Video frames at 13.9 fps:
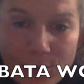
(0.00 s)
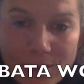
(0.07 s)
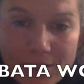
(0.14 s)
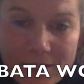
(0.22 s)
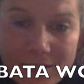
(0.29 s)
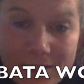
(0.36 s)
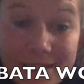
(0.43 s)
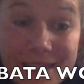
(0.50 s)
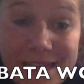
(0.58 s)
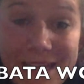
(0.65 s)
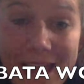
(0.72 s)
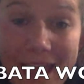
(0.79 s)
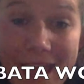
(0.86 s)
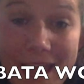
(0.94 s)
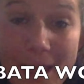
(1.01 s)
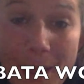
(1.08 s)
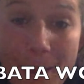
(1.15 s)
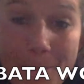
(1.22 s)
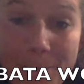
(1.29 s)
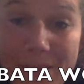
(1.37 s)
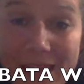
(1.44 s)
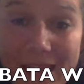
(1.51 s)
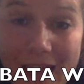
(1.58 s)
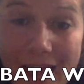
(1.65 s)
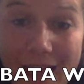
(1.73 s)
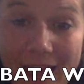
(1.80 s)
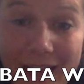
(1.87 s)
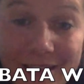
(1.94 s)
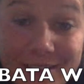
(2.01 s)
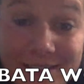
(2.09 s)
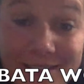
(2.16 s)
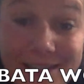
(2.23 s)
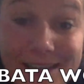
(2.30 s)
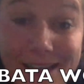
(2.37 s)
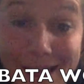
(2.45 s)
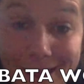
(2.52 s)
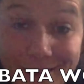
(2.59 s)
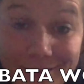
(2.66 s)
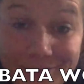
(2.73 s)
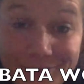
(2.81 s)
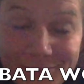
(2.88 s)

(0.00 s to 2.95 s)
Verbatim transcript: which is T A B A T A.